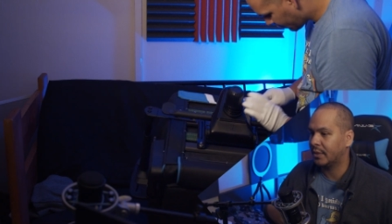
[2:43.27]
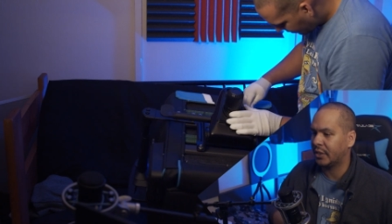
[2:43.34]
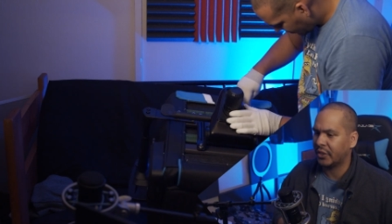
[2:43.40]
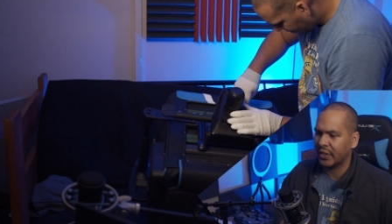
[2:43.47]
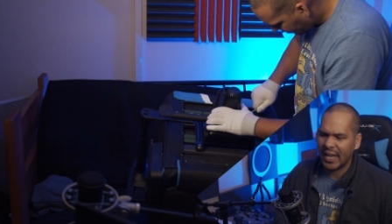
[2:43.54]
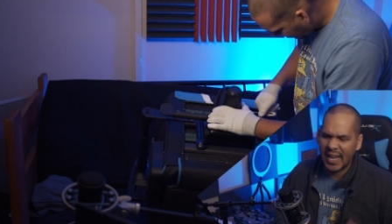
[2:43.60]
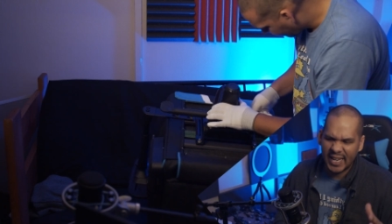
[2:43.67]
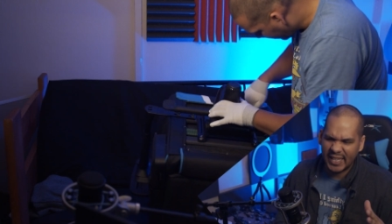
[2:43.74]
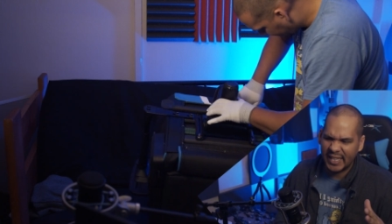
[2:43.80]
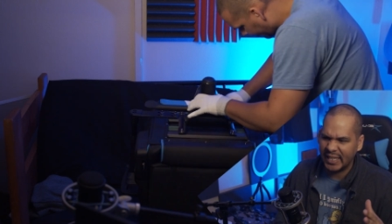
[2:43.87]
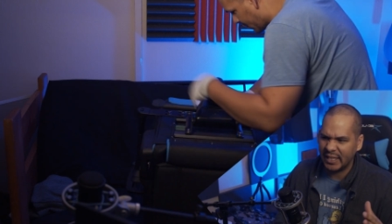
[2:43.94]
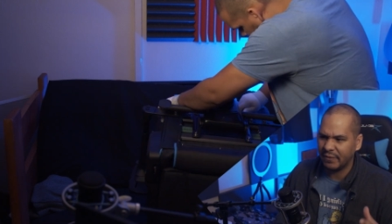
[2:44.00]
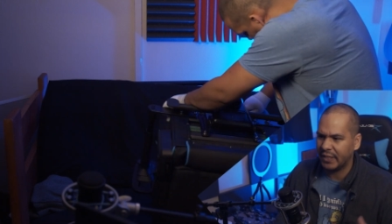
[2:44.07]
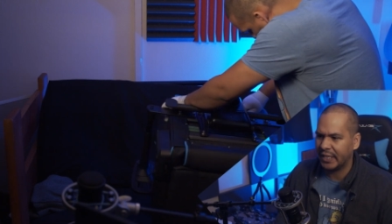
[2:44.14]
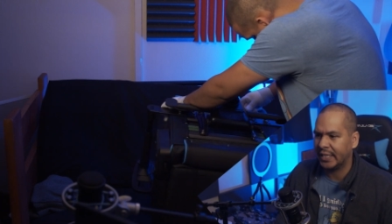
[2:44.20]
and you're
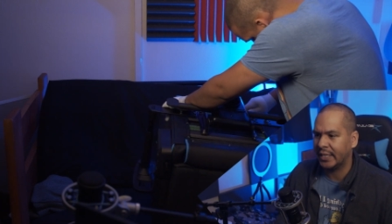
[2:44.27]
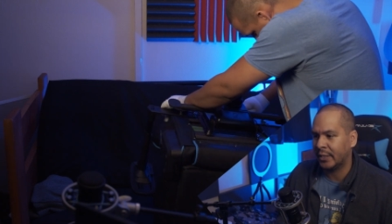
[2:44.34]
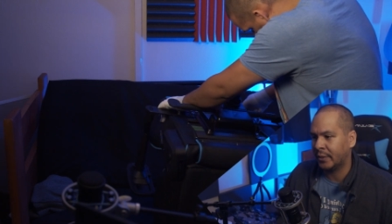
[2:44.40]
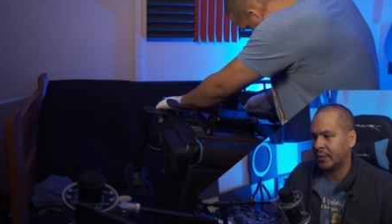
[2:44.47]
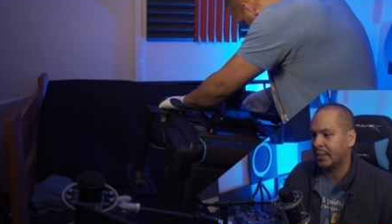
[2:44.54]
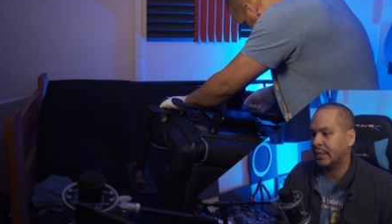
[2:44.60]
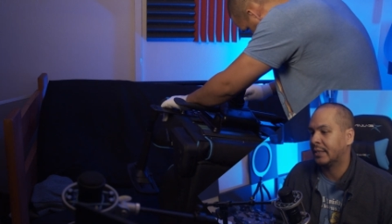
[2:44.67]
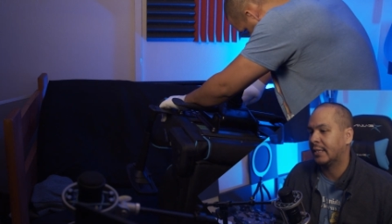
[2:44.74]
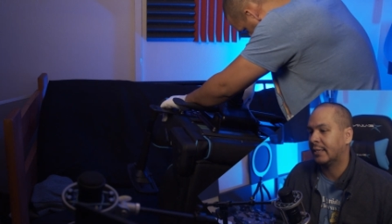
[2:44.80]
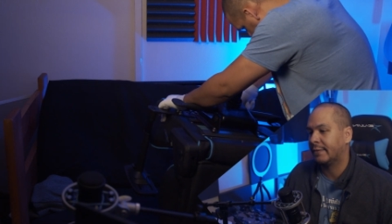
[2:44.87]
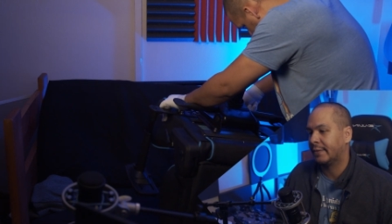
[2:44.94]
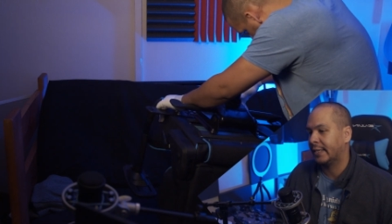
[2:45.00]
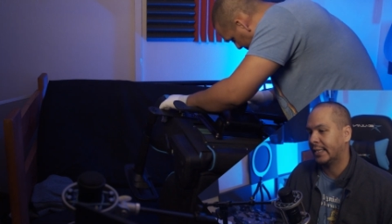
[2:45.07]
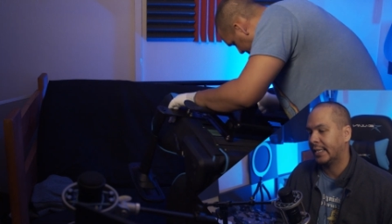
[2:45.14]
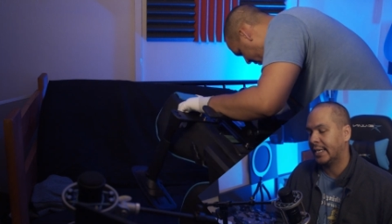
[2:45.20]
editing videos and stuff
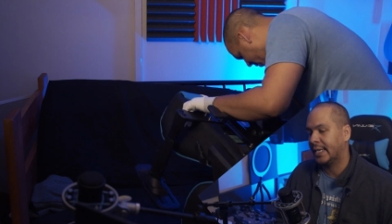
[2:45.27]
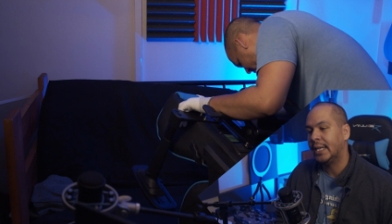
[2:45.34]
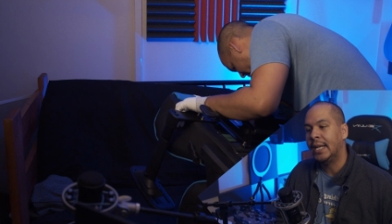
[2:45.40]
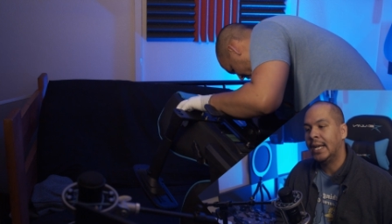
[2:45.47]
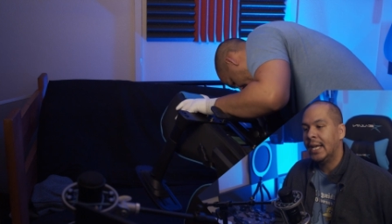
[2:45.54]
like that.